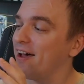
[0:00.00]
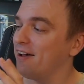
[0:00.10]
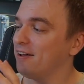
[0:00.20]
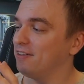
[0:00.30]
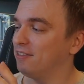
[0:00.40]

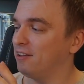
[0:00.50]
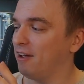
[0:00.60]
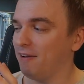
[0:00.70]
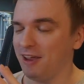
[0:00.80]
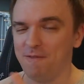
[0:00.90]
and
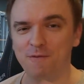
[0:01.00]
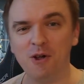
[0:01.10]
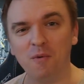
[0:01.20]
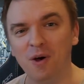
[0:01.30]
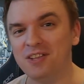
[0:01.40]
uh, if
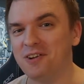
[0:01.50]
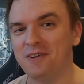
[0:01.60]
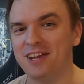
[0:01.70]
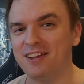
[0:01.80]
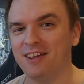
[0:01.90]
you're
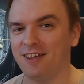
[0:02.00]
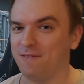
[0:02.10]
wondering